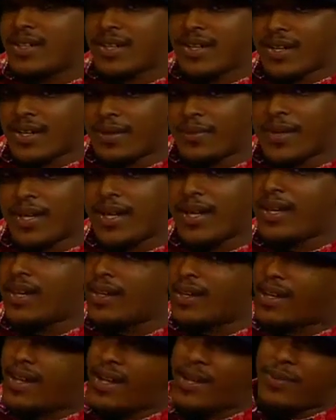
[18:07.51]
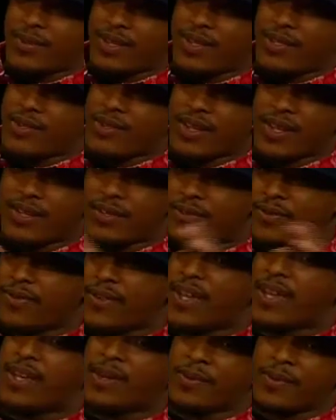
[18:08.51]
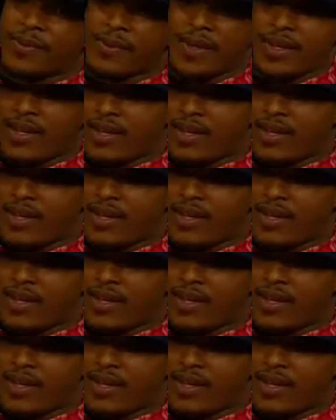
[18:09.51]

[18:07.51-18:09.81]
Like, I mean, and I'm a Lil Kim fan